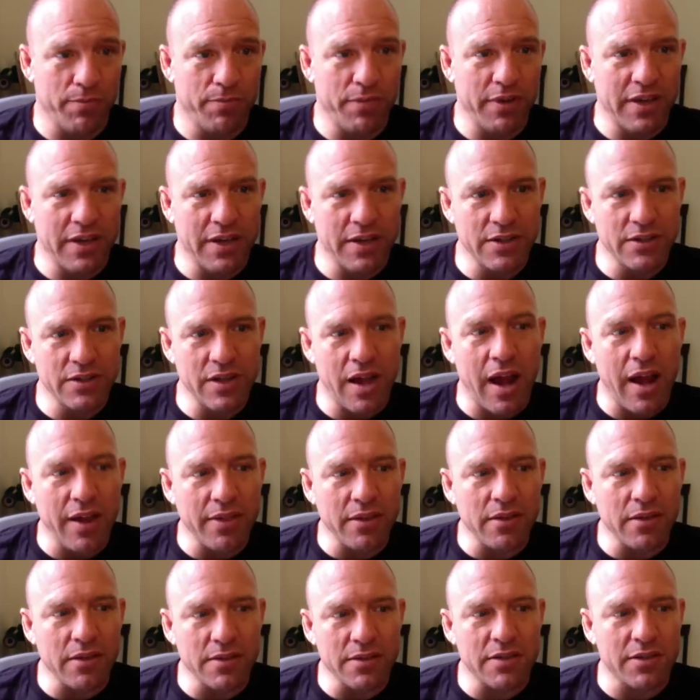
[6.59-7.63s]
because I
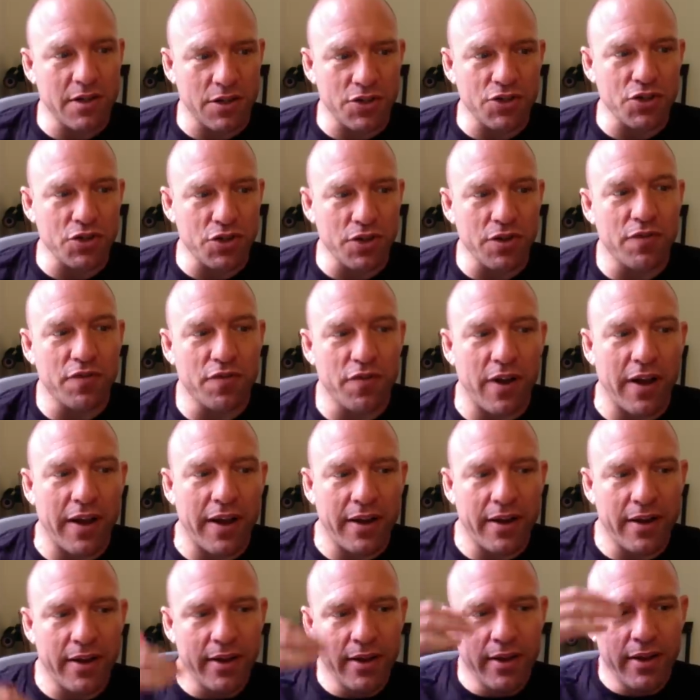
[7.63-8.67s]
think this is such a good fight